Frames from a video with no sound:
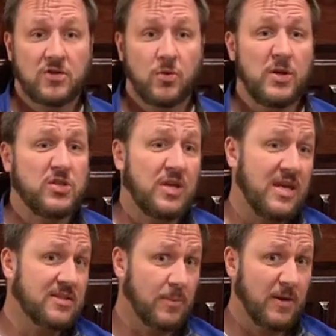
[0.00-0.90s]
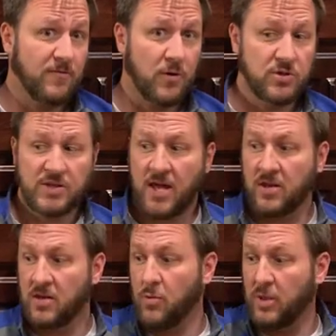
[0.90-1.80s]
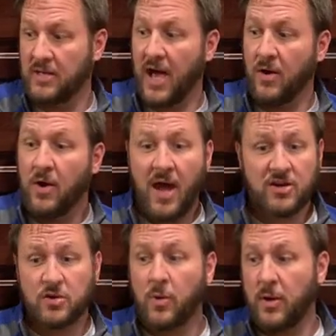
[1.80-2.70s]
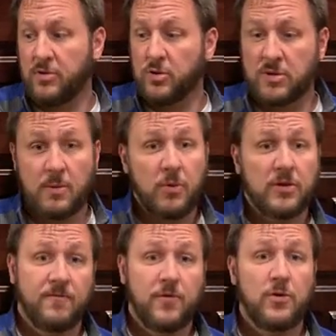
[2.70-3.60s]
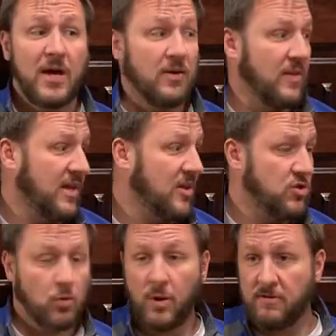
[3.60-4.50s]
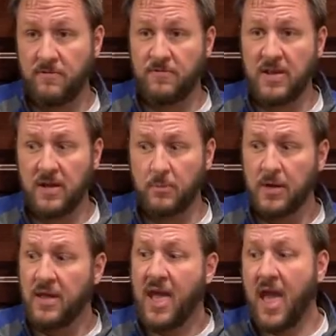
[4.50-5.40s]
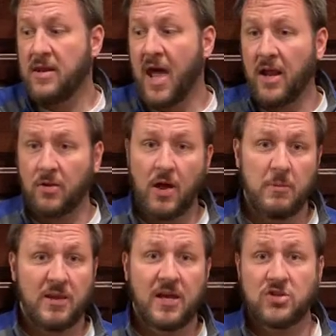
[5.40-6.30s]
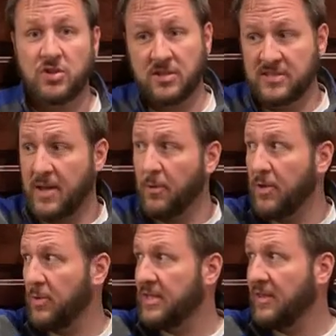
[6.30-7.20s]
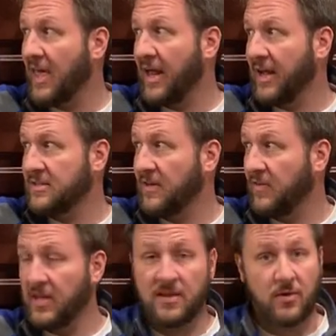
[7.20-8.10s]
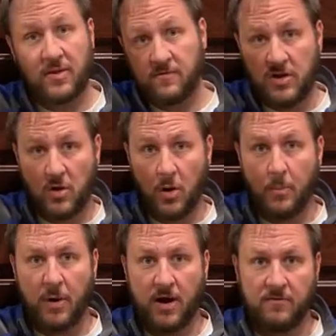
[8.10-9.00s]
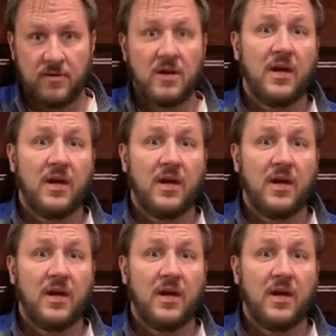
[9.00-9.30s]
So we should eat something first, and then what I would do is I'd put the food down in the kitchen where you feed him and not allow him in the kitchen the same way we did that activity in the video above.